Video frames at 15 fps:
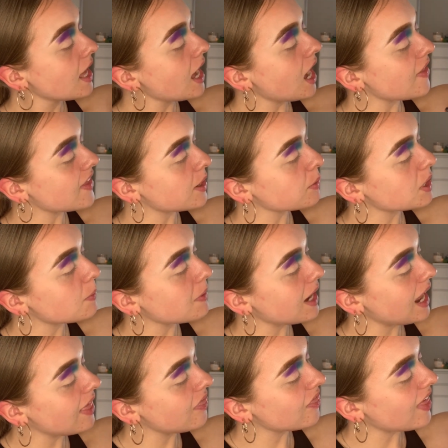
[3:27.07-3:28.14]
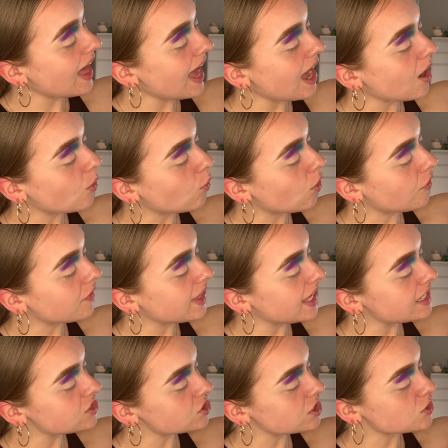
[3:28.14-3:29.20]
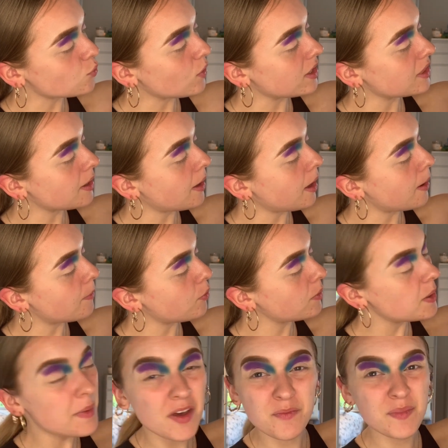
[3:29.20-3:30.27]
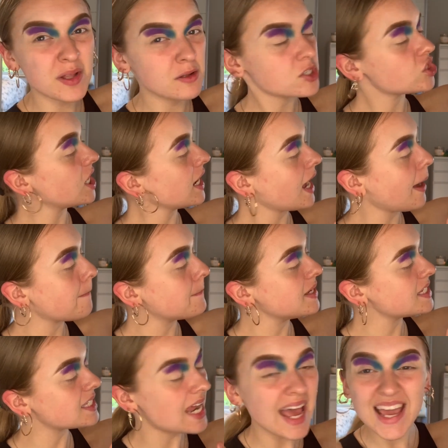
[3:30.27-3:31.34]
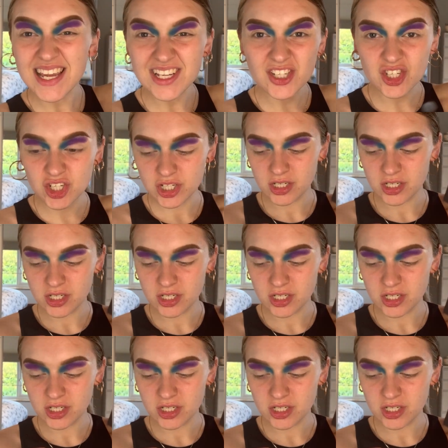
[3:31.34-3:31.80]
and then I'm going to blend that out on the edges with probably a bit of Milkshake and Mr. H.